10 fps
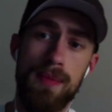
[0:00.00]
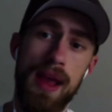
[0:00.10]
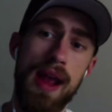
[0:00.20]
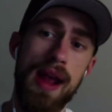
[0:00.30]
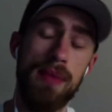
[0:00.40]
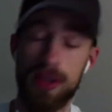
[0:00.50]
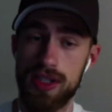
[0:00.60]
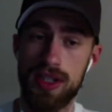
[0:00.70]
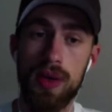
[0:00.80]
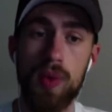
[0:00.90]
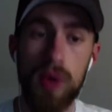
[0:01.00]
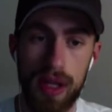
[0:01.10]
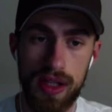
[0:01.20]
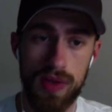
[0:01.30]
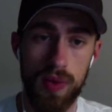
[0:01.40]
but they're still
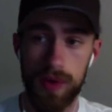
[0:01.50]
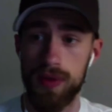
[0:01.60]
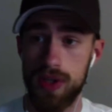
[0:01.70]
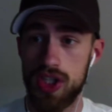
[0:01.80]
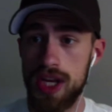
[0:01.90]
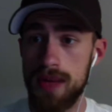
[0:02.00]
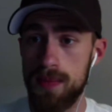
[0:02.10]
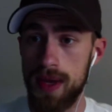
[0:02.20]
willing to work for cheap